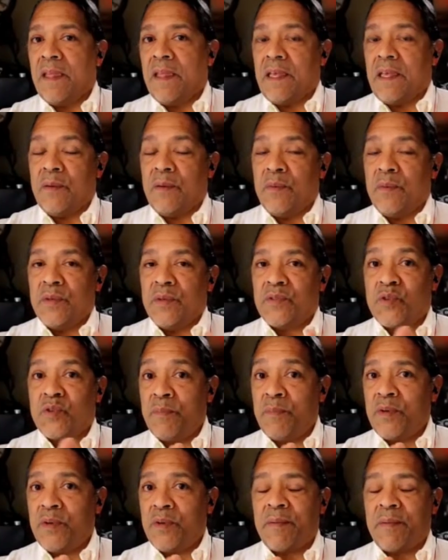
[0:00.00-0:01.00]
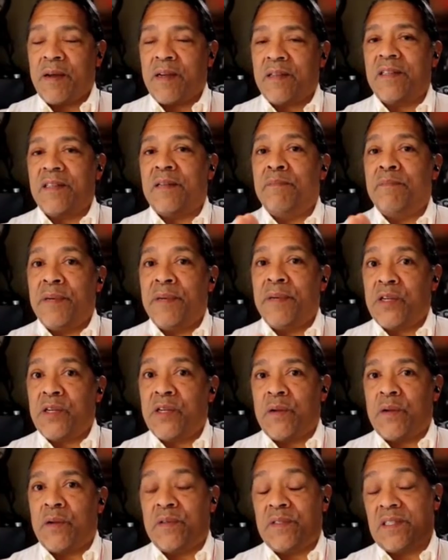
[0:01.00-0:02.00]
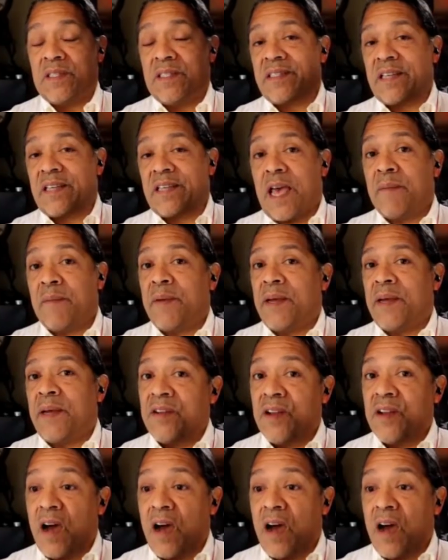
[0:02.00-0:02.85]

It was Trump who came out and said Bitcoin was a scam and not a